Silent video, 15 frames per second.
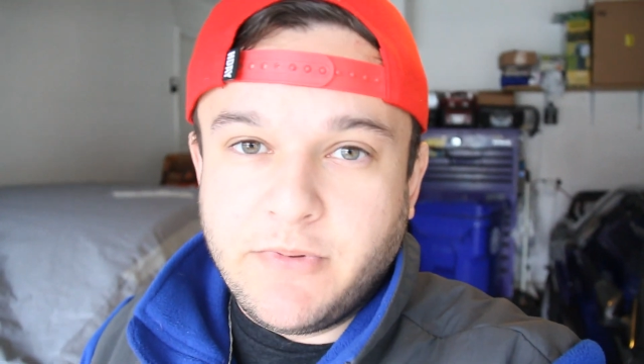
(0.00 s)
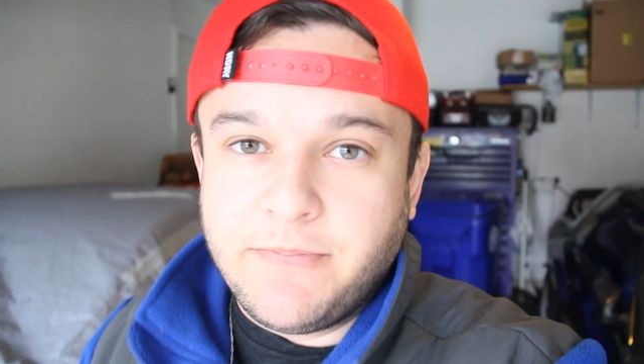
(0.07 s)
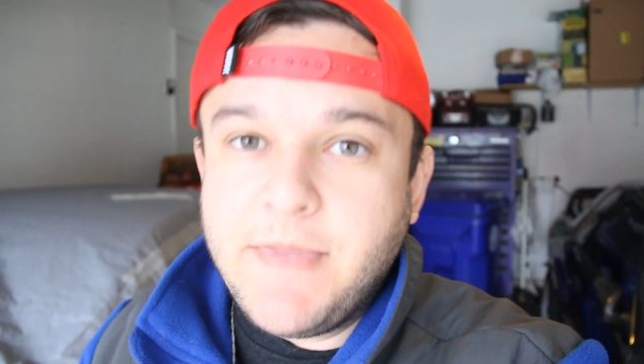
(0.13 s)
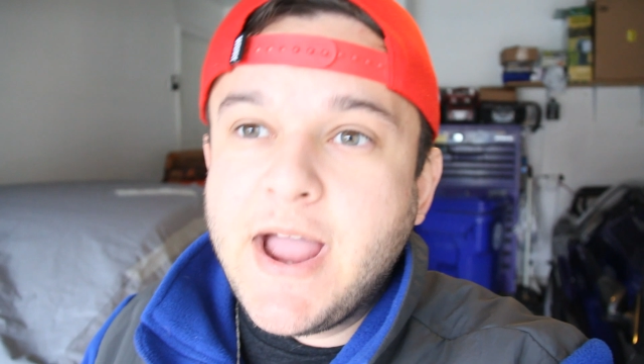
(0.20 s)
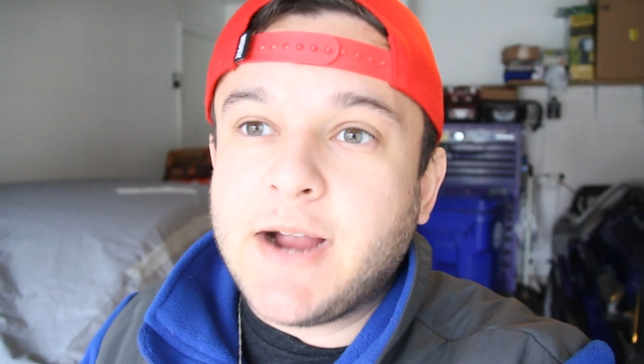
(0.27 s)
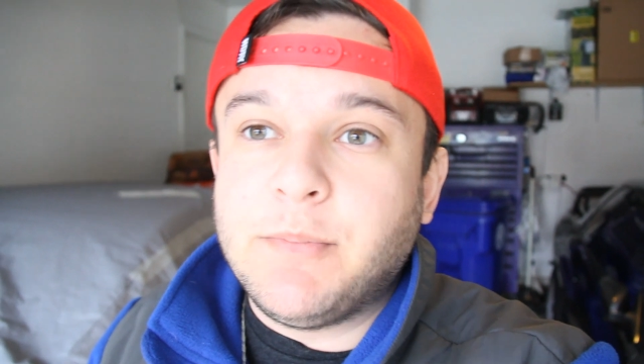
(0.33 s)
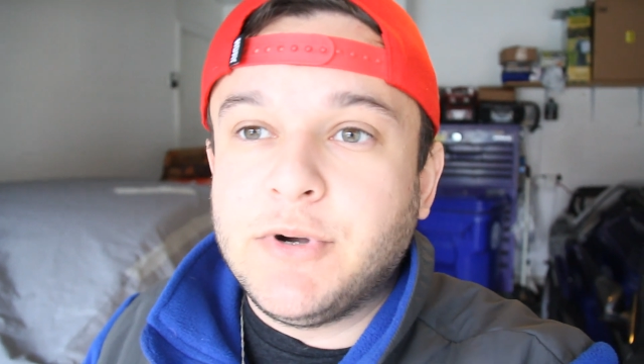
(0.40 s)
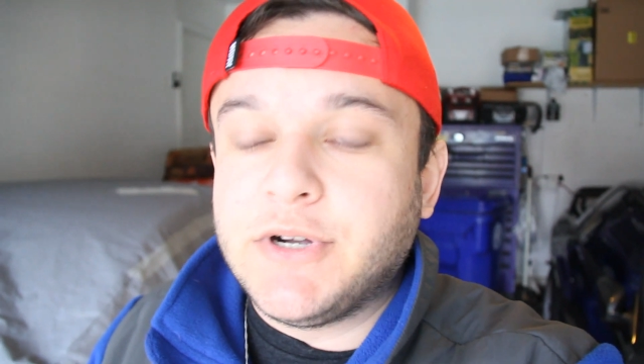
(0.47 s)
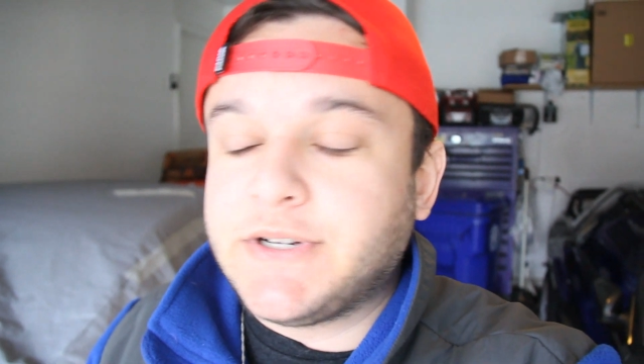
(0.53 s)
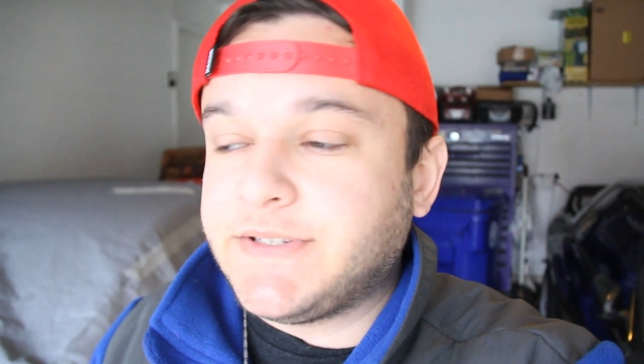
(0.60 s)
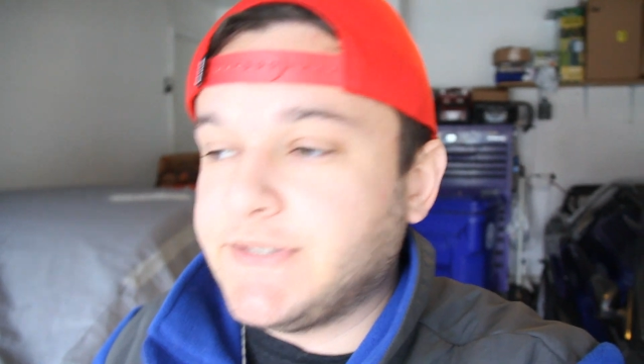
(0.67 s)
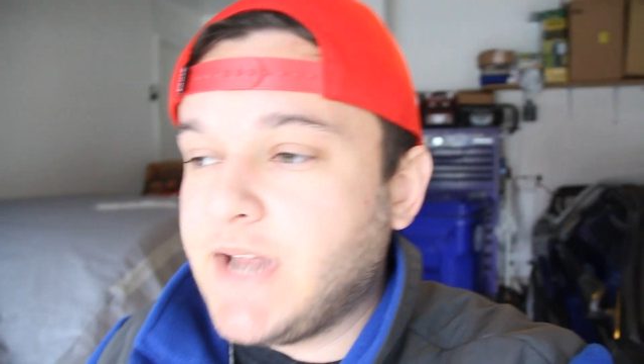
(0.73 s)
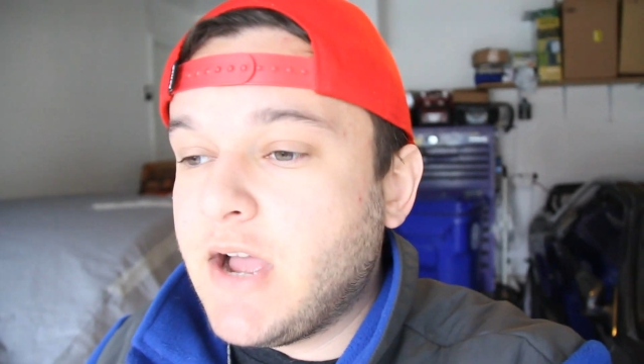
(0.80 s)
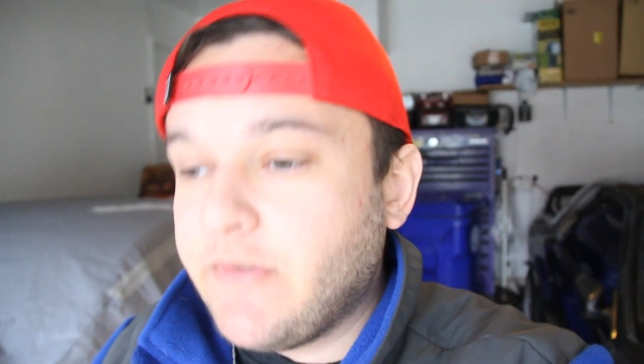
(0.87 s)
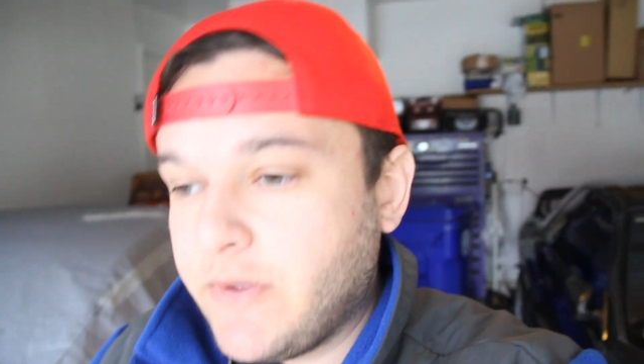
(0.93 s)
with
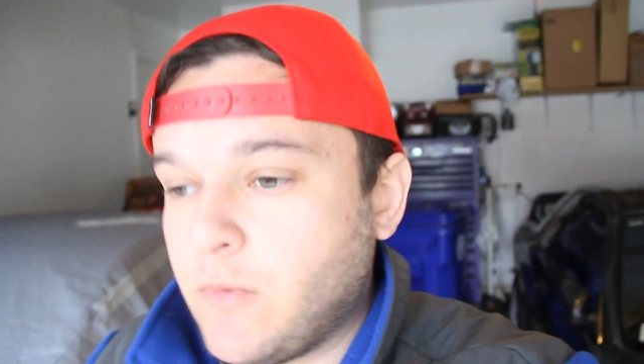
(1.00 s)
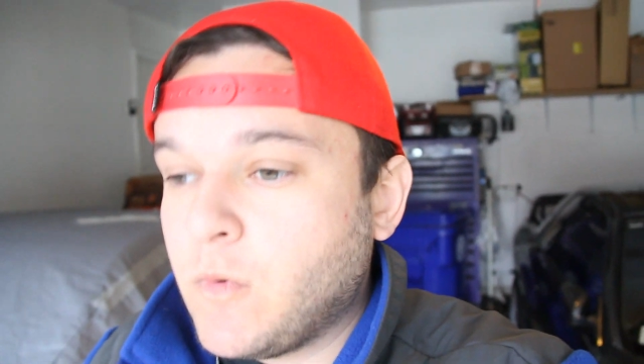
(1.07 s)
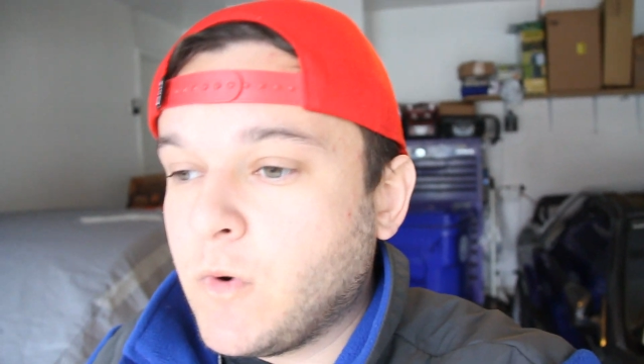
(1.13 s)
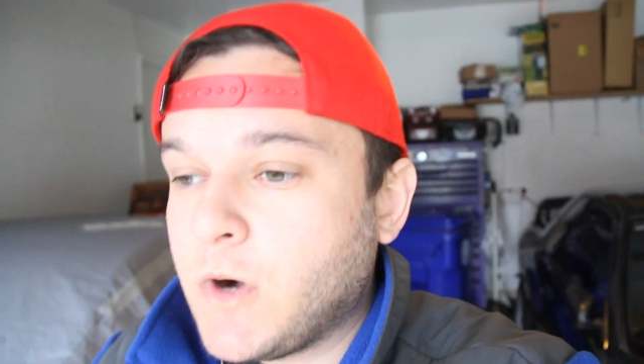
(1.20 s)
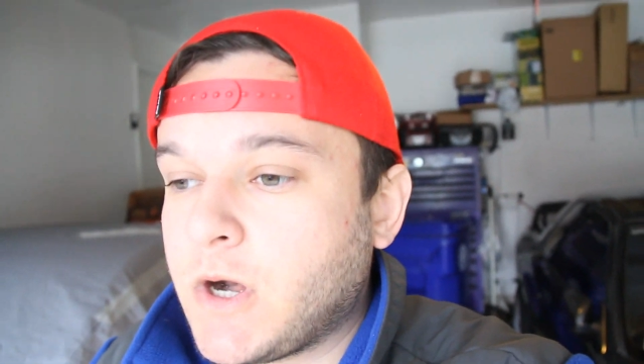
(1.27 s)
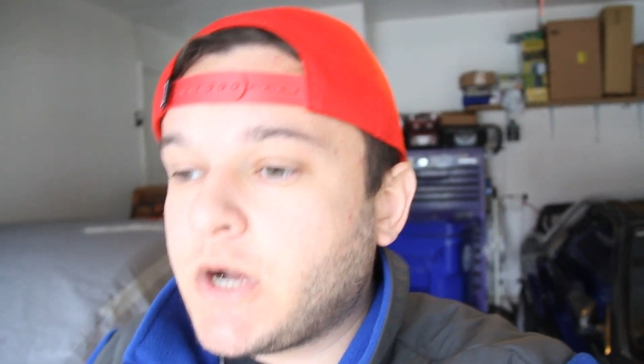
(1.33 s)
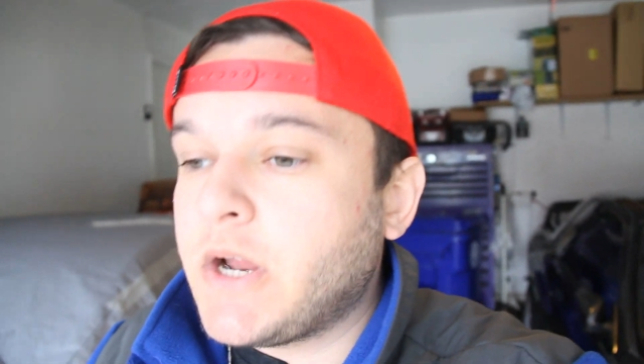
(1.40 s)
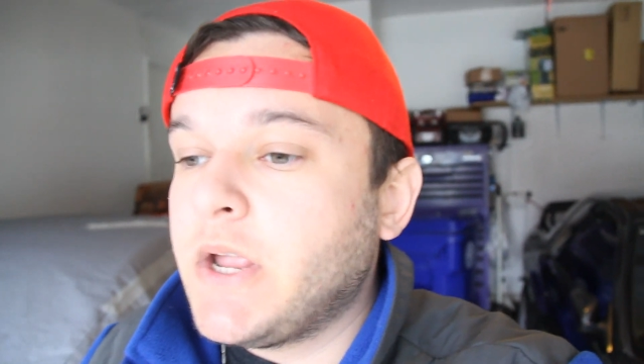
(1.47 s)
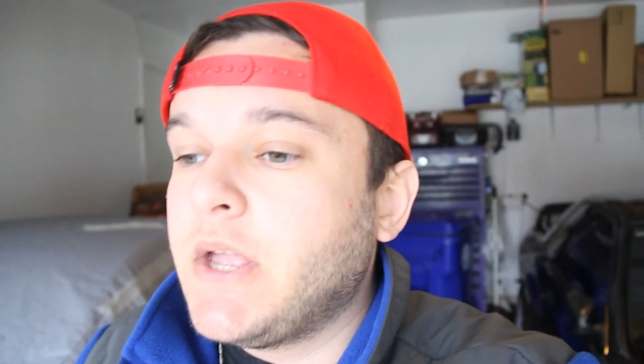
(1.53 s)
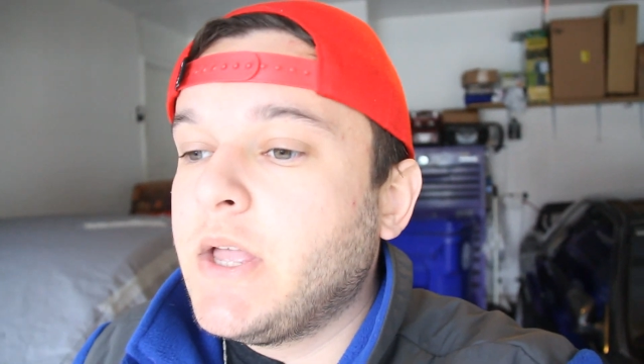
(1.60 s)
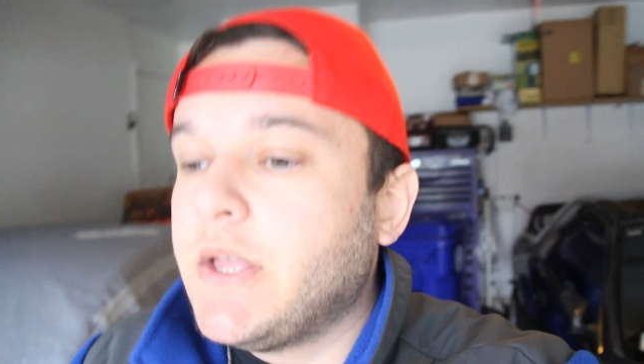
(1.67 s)
MacBooks and how they work,